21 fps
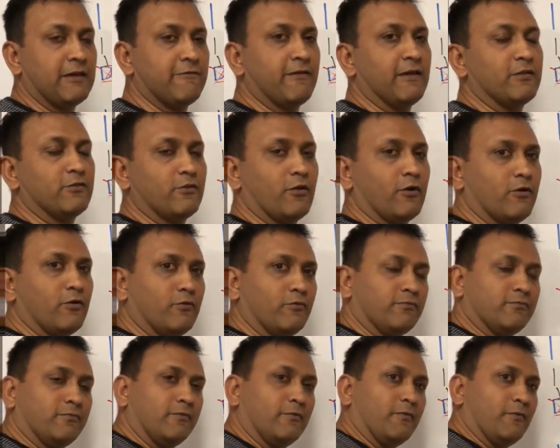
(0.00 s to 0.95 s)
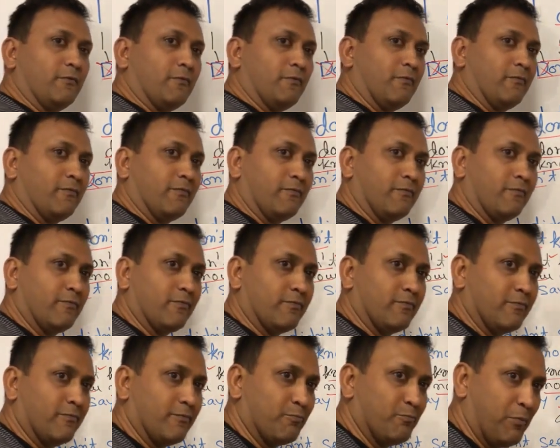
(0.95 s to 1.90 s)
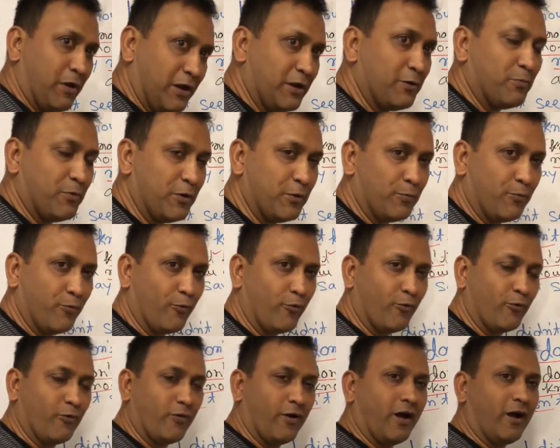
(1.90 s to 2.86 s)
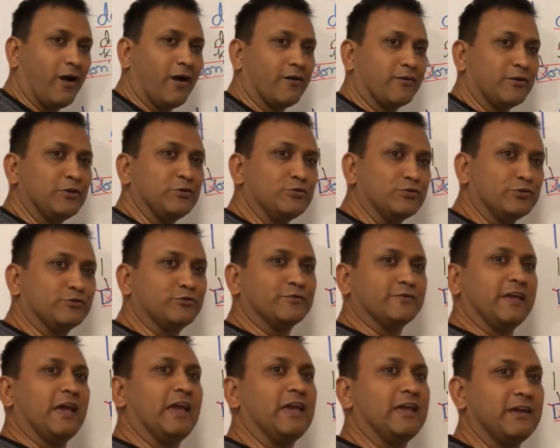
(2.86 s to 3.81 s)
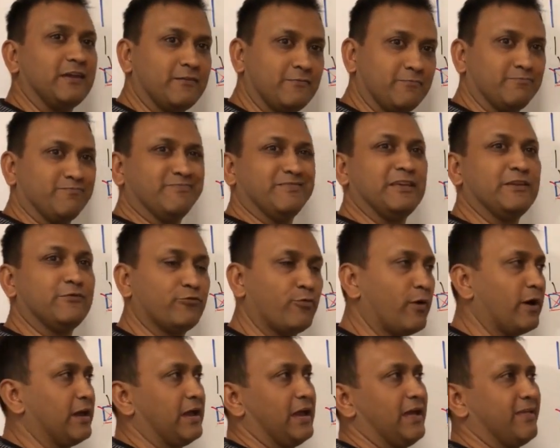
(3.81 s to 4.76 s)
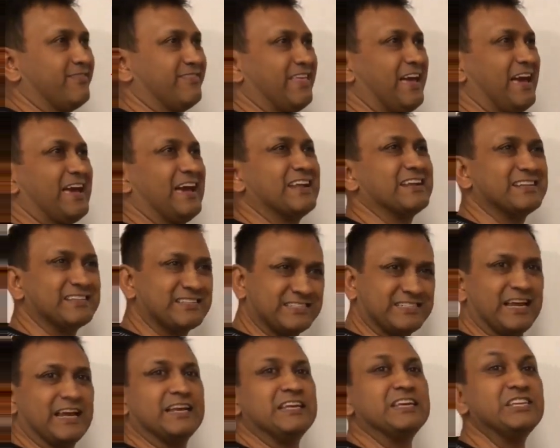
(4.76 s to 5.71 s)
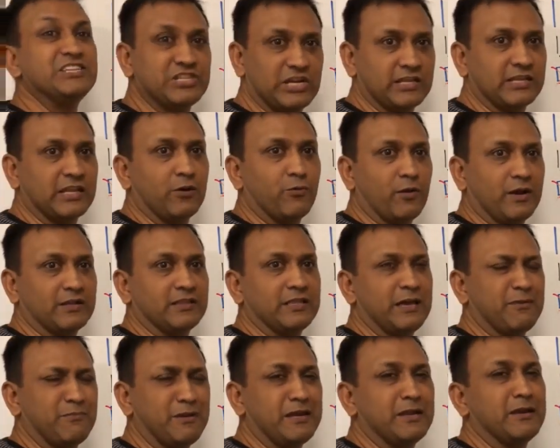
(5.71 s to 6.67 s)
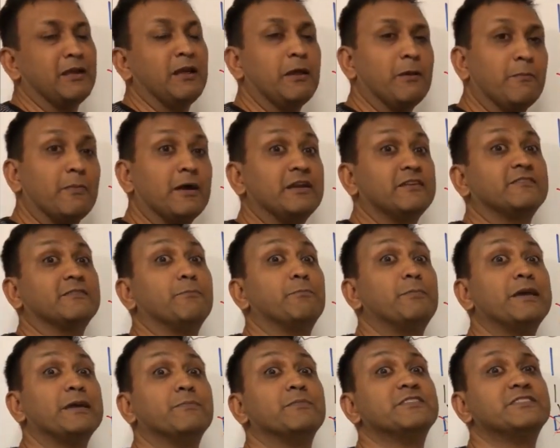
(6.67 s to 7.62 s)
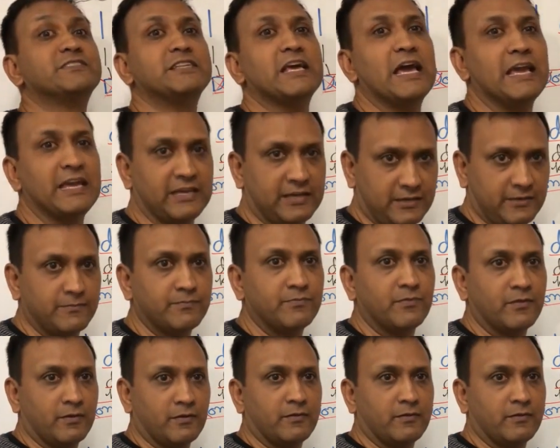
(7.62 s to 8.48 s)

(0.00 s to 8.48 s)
Even though many people are used to saying this way and they understand each other what they mean, but it's a big mistake.